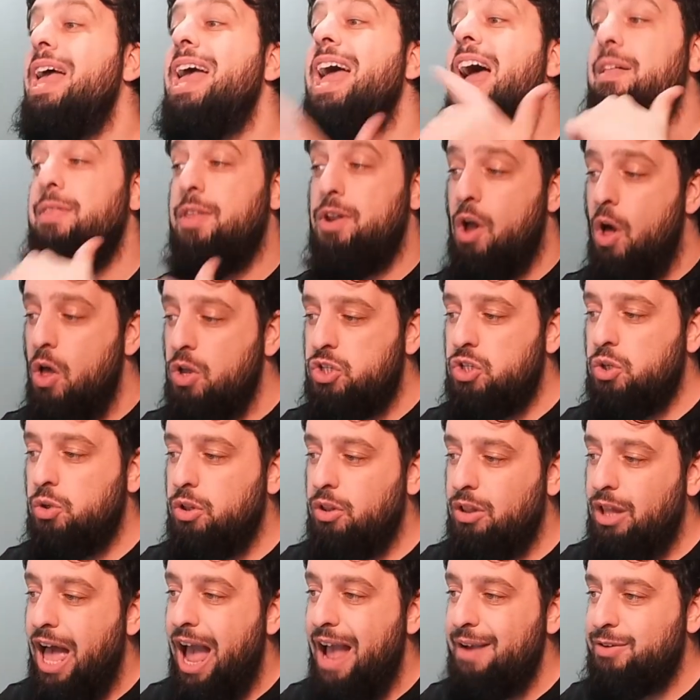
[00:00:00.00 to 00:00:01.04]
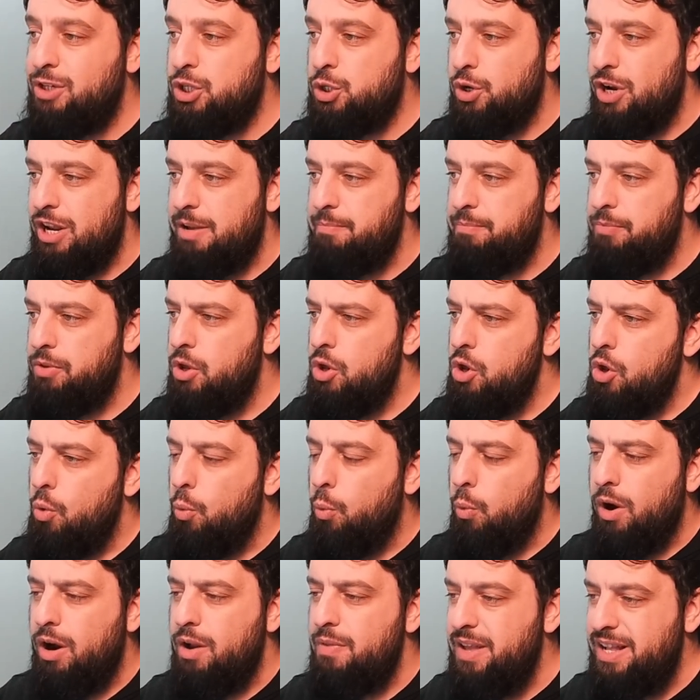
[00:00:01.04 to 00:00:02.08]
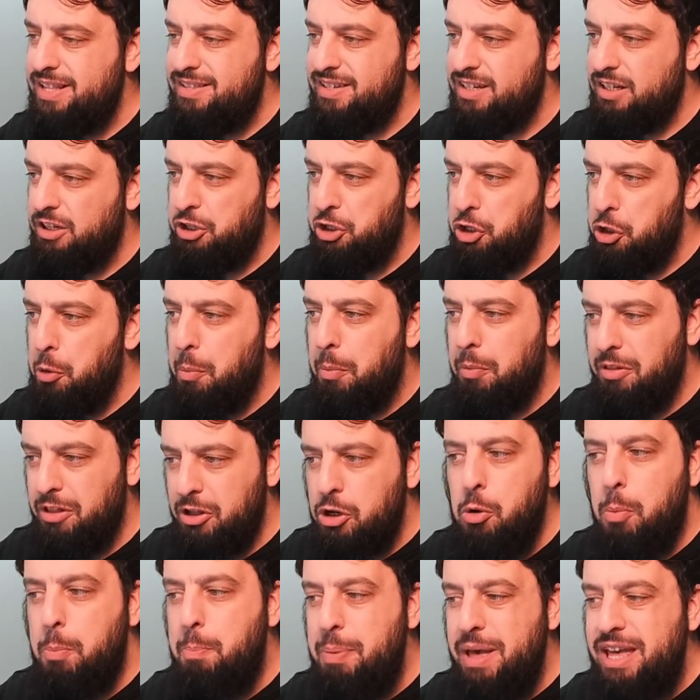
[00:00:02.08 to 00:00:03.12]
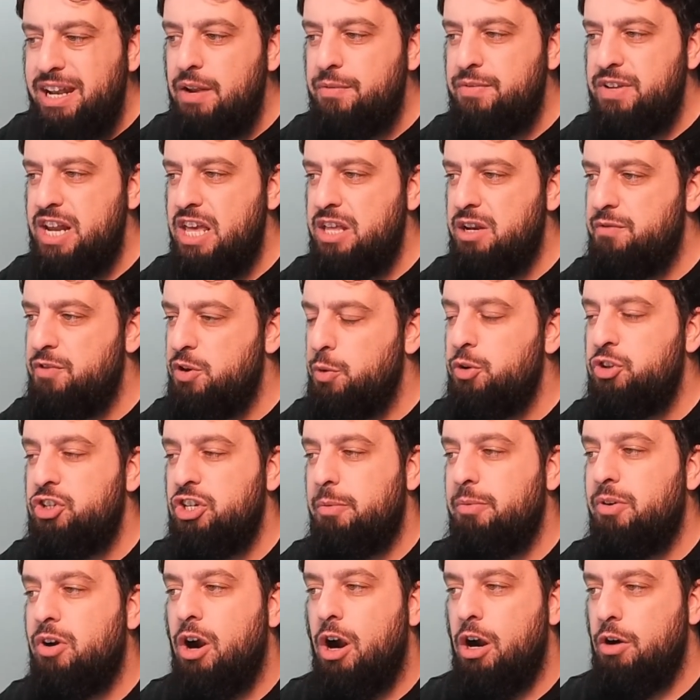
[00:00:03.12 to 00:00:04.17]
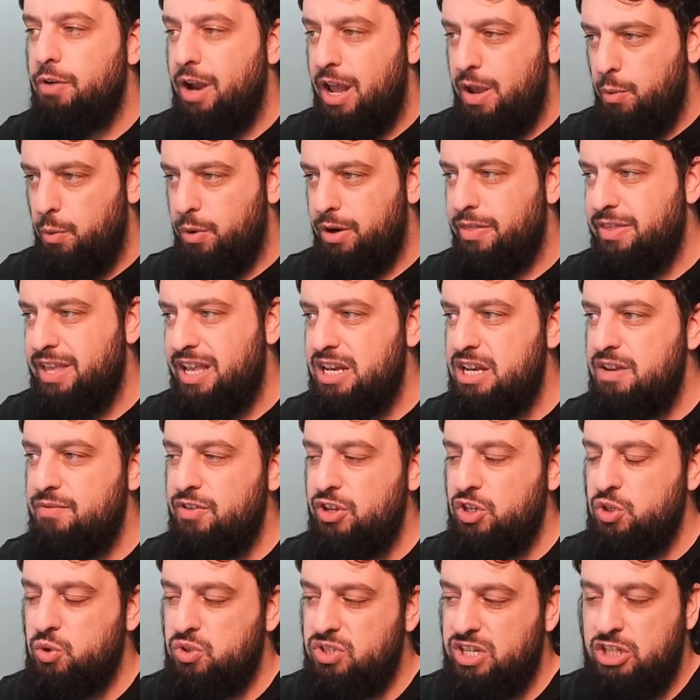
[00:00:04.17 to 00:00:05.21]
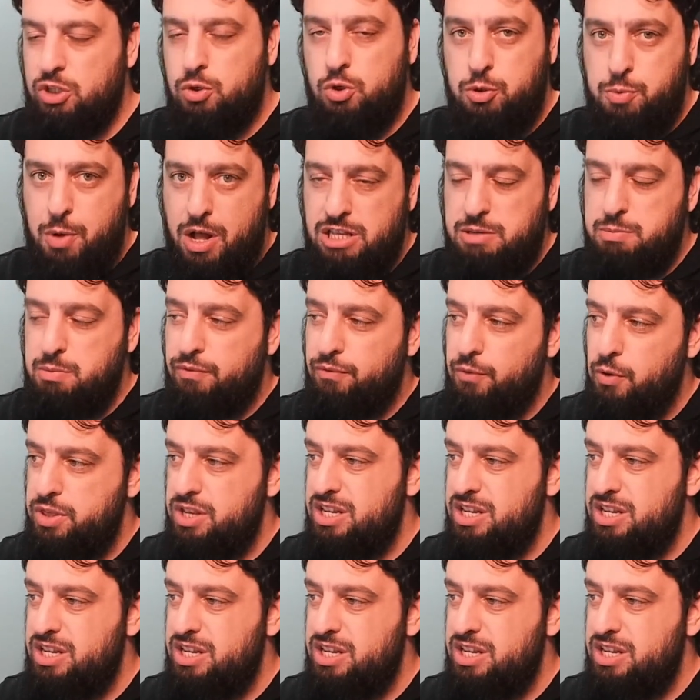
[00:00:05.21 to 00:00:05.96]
And then also the live stream where they did a little bit of an interview with Jim Cartwright, one of the individuals that's responsible for the